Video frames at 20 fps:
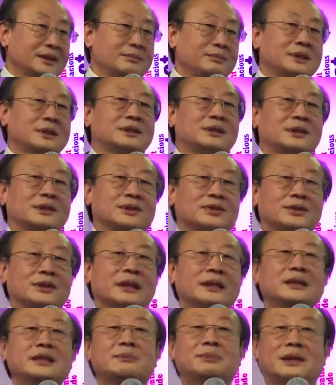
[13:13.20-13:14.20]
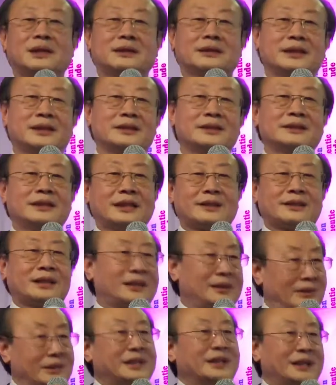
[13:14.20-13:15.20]
Because any connotation next
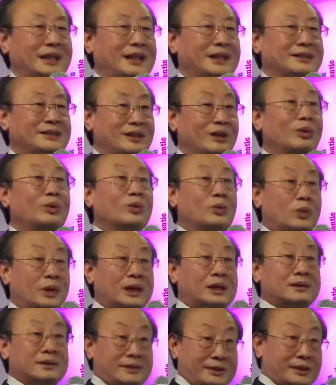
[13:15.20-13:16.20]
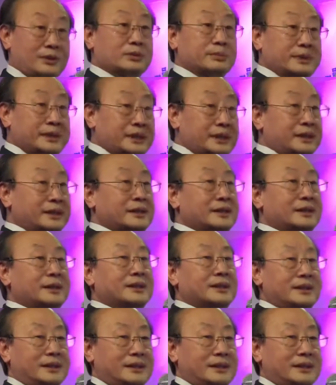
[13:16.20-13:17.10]
time looking at it, oh wow, so many